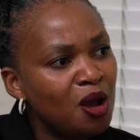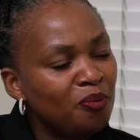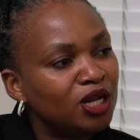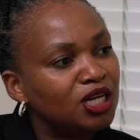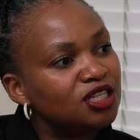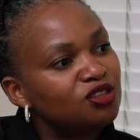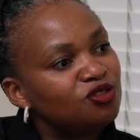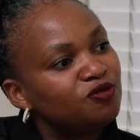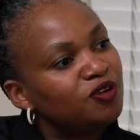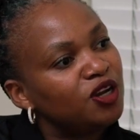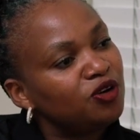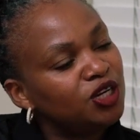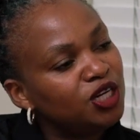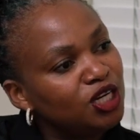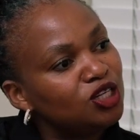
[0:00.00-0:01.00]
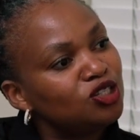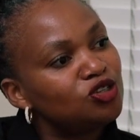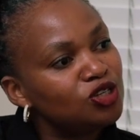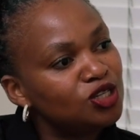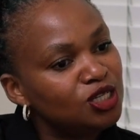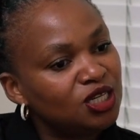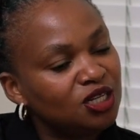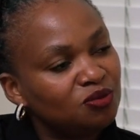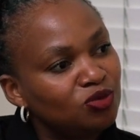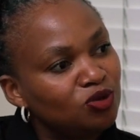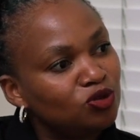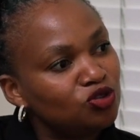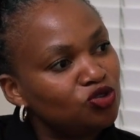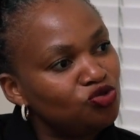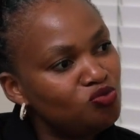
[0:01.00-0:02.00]
But it's very interesting
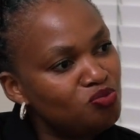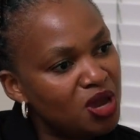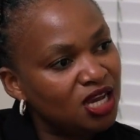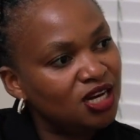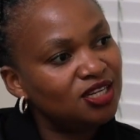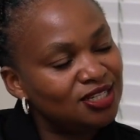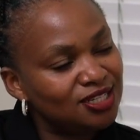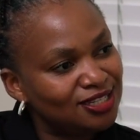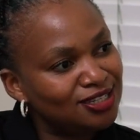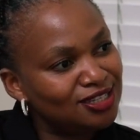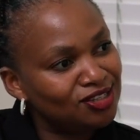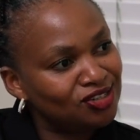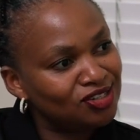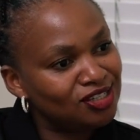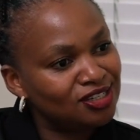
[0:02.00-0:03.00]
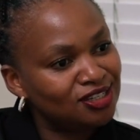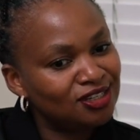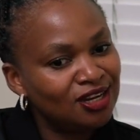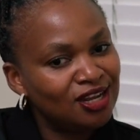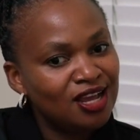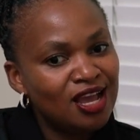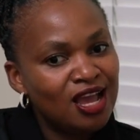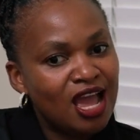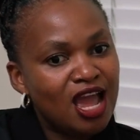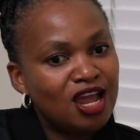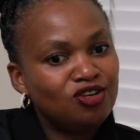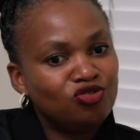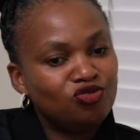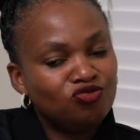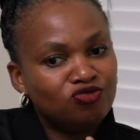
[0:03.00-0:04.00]
because you made a decision
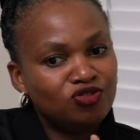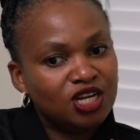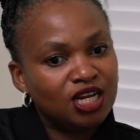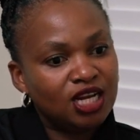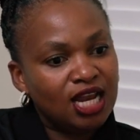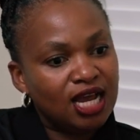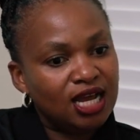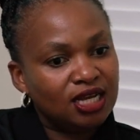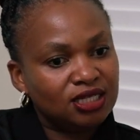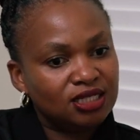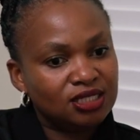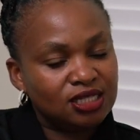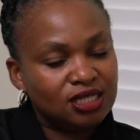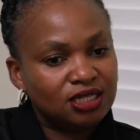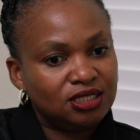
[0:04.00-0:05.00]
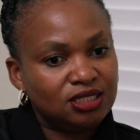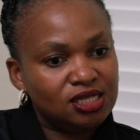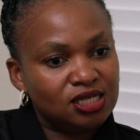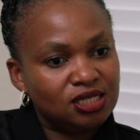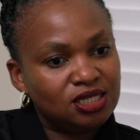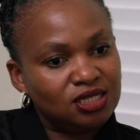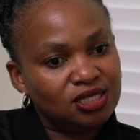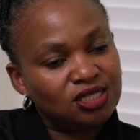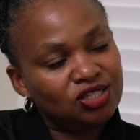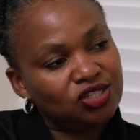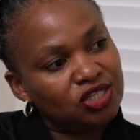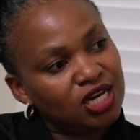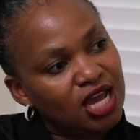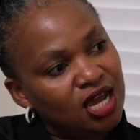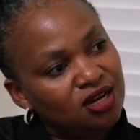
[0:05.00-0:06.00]
and you realized that this
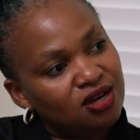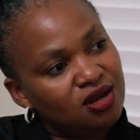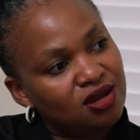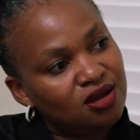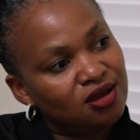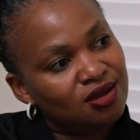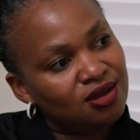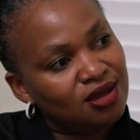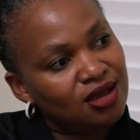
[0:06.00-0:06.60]
decision had